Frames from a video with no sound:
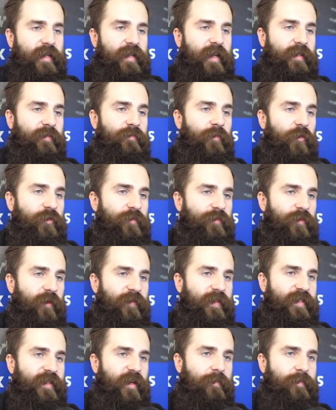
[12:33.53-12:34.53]
that most
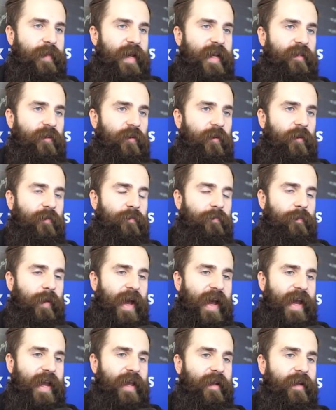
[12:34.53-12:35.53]
profits are made on
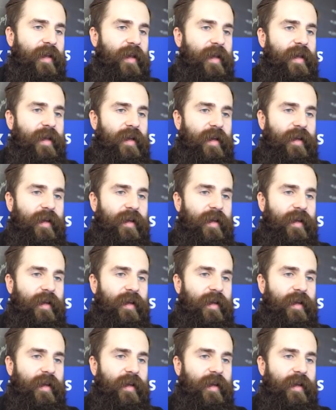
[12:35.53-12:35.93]
buying.